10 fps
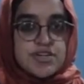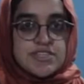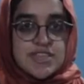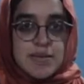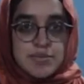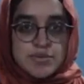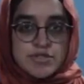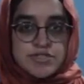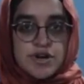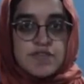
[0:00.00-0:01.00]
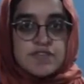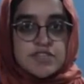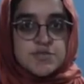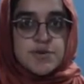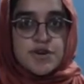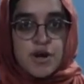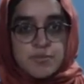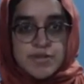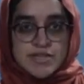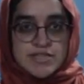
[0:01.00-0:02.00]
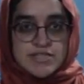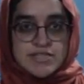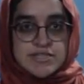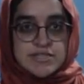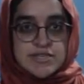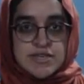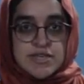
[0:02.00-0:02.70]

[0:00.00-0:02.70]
examples of CRISPR complexes